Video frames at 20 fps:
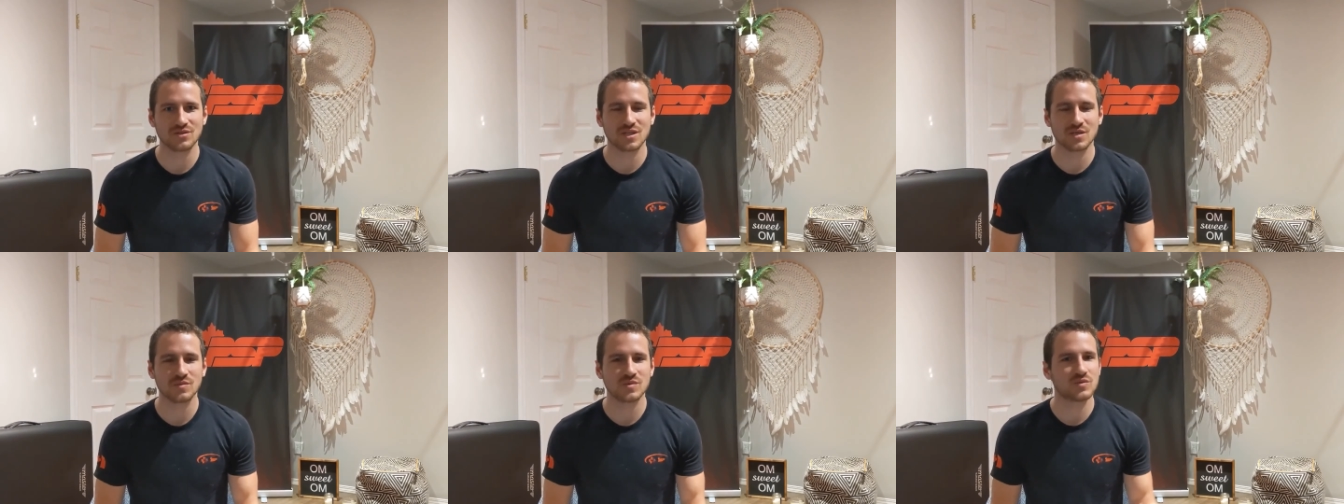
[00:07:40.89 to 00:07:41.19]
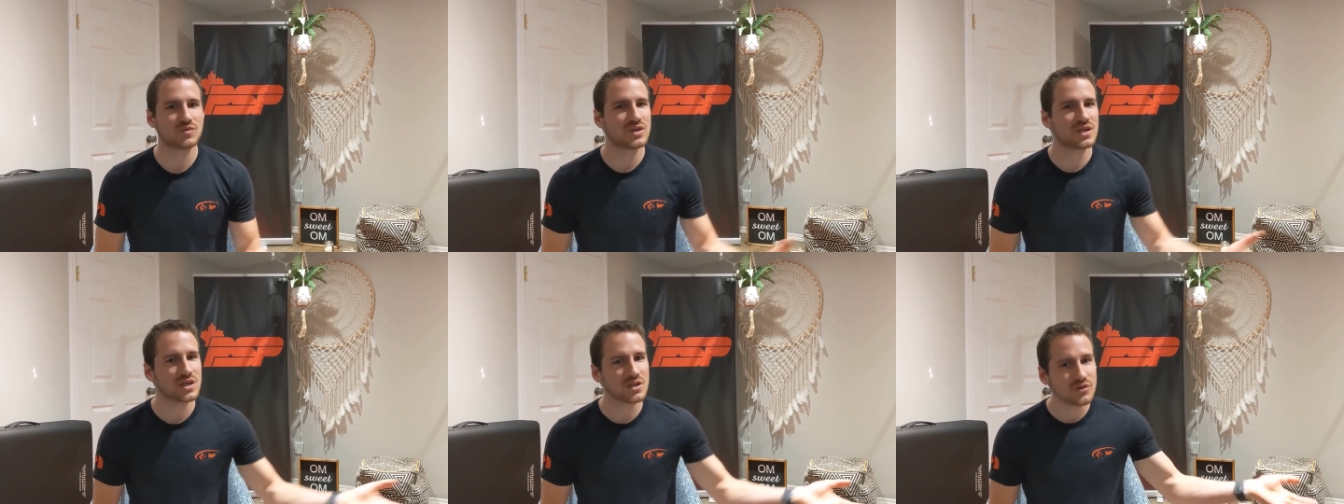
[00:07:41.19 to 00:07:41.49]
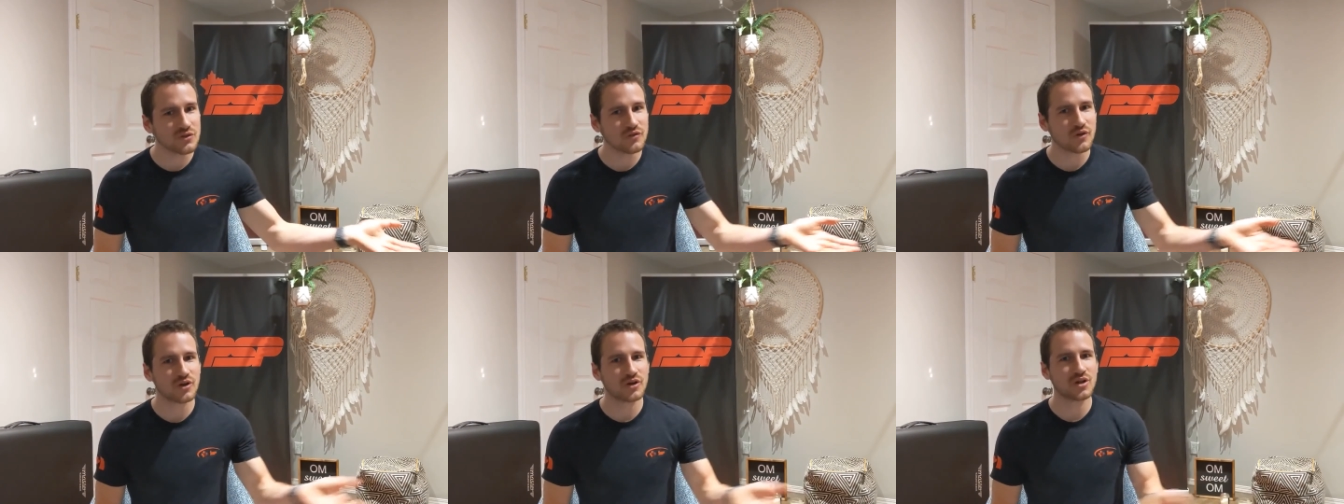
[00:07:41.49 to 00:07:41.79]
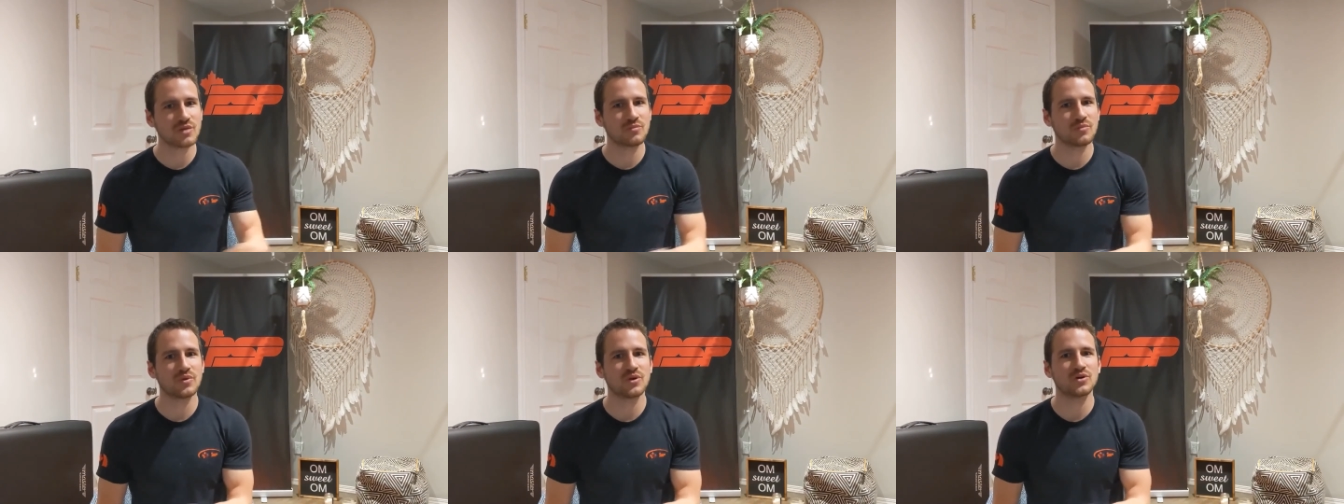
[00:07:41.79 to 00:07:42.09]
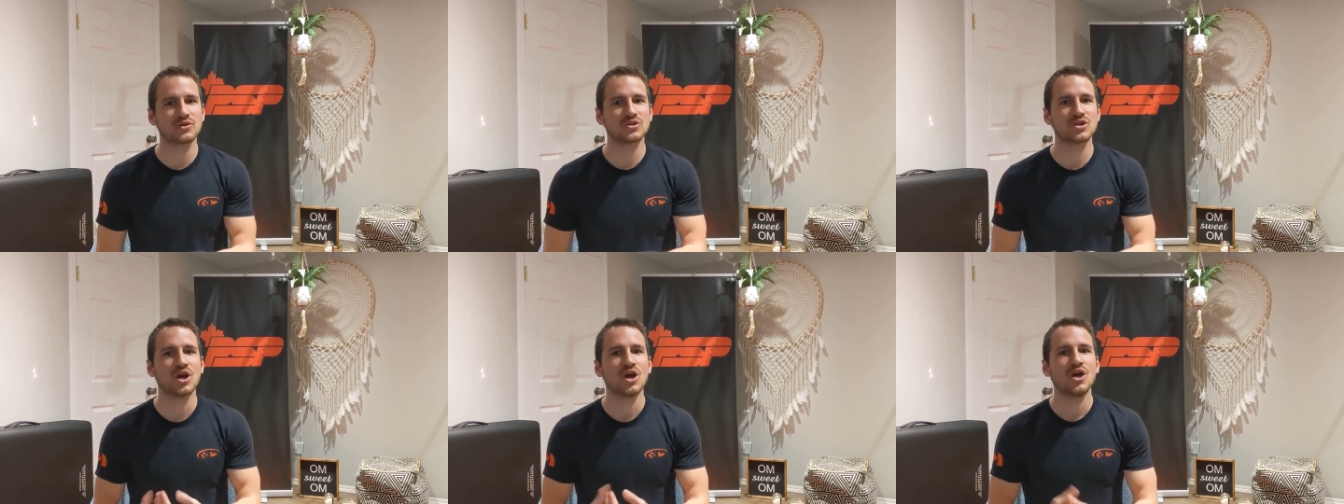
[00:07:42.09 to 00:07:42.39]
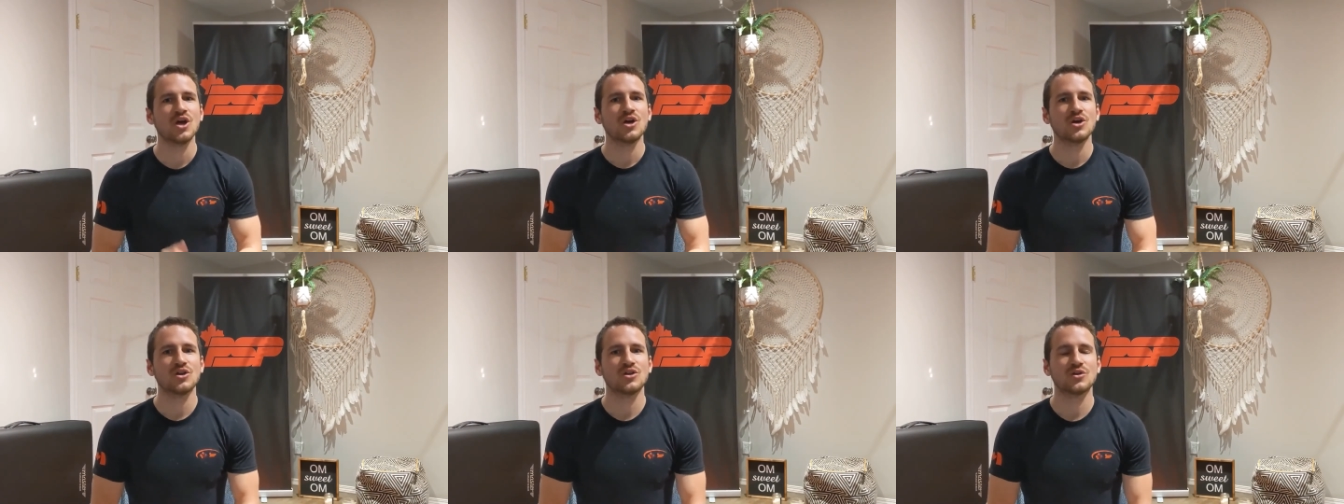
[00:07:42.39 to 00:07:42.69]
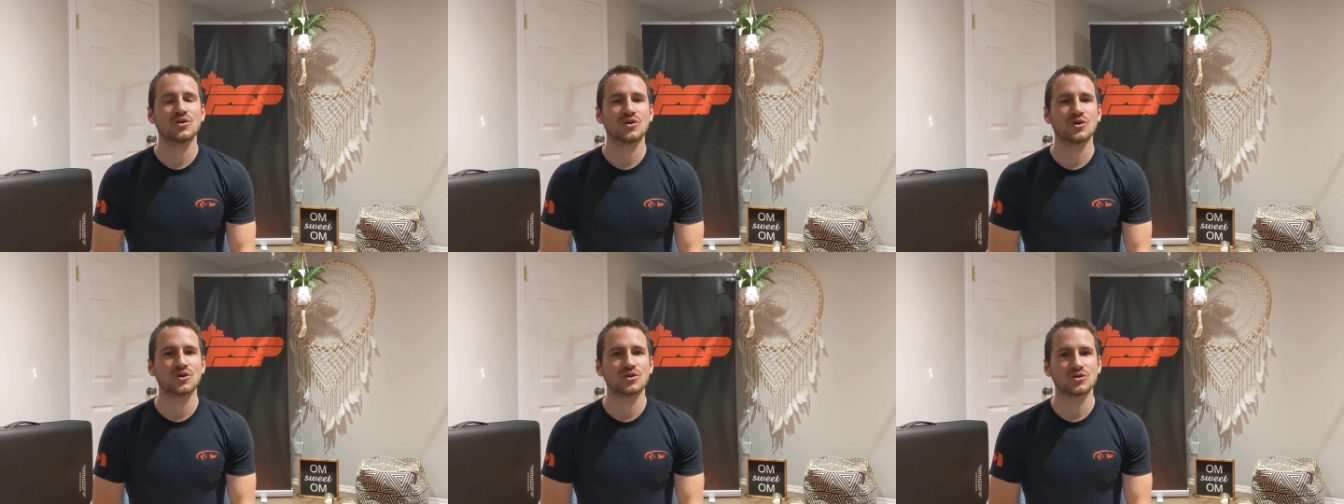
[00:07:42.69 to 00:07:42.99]
times a week and you've already built
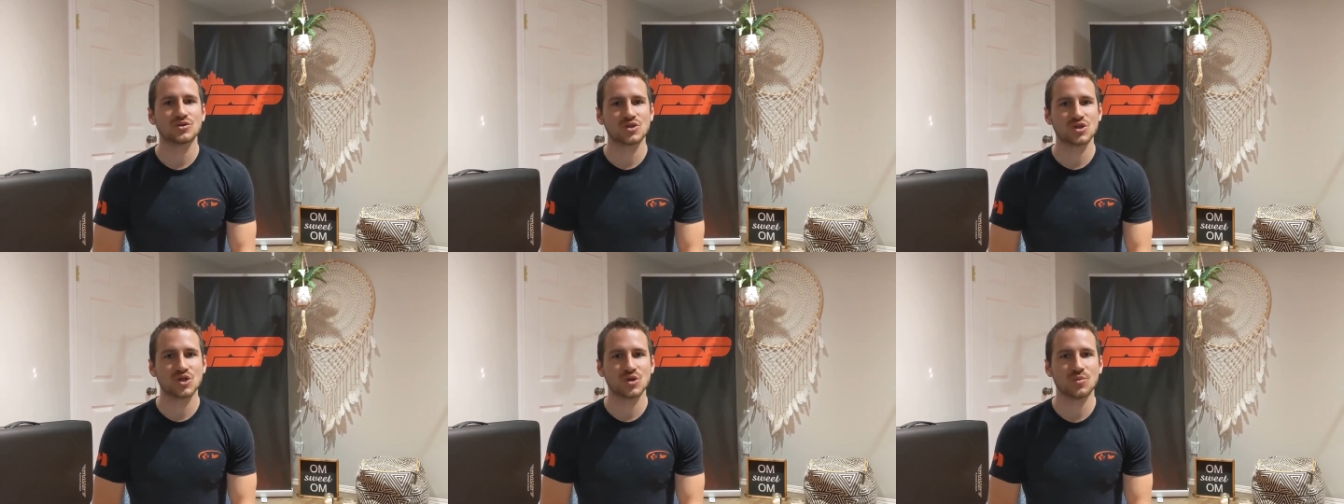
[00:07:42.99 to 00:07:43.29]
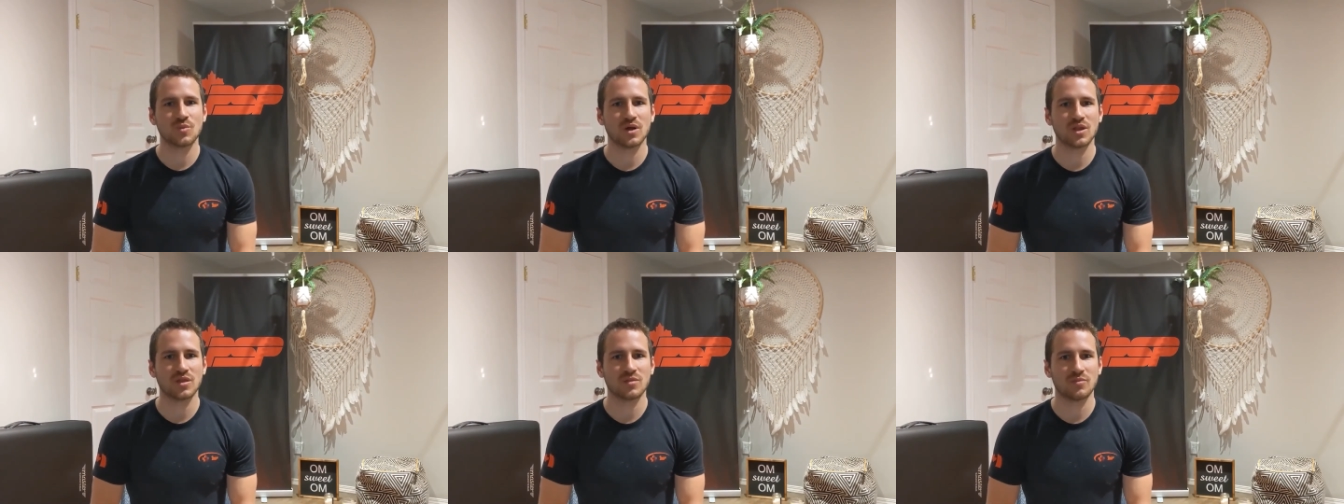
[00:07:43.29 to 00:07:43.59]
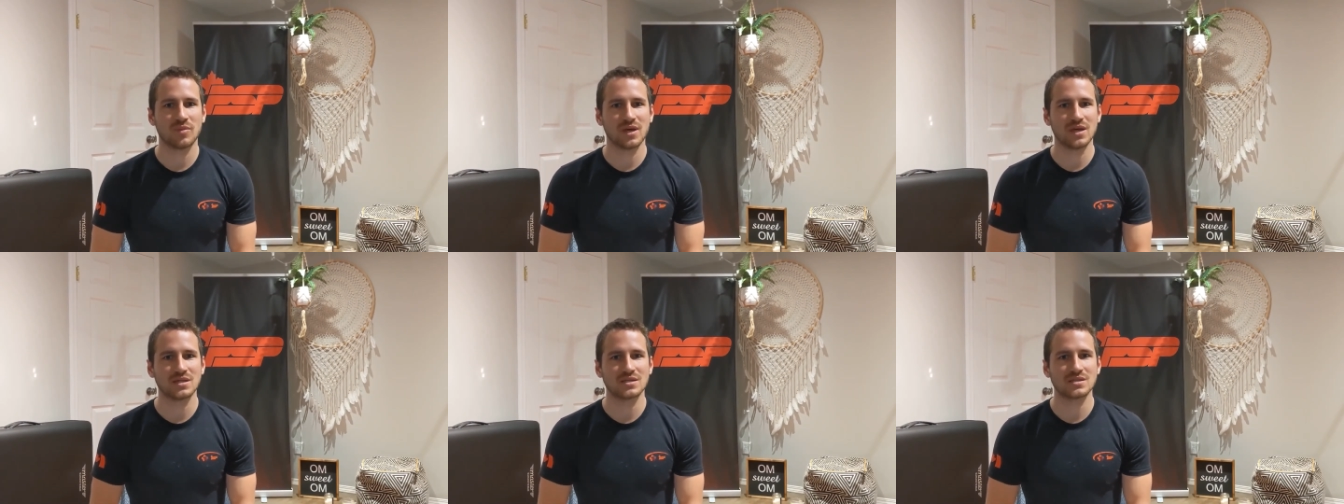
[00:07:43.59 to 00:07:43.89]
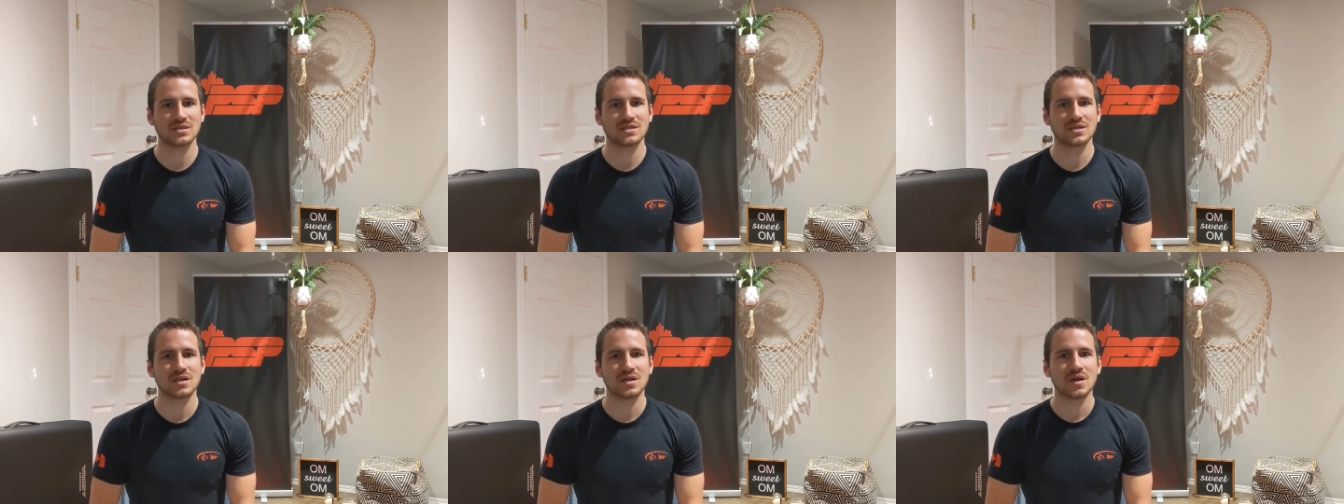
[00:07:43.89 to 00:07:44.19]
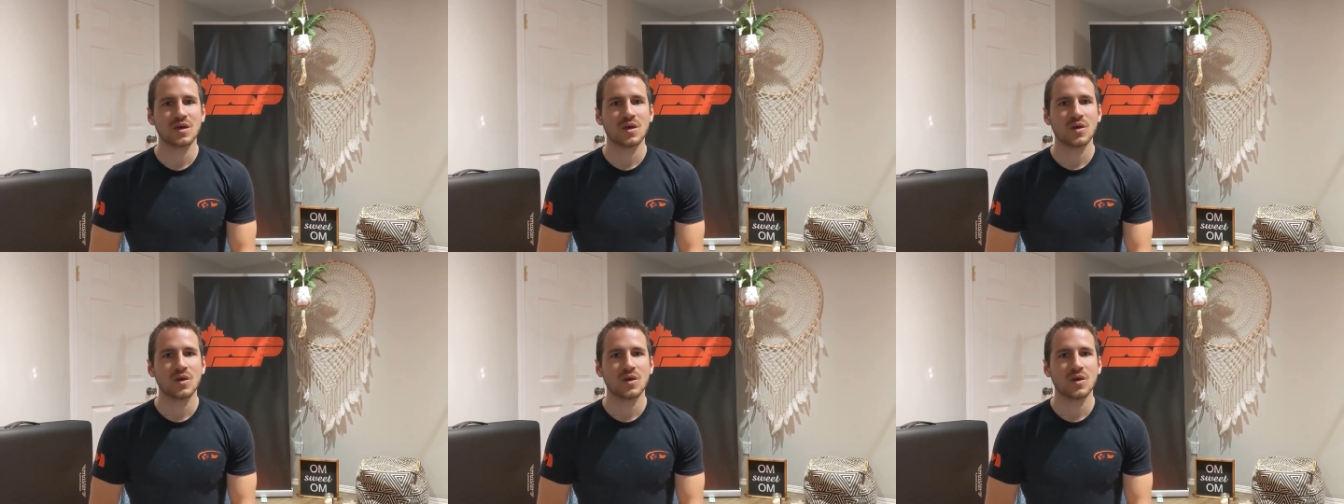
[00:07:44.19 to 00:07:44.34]
your two month base.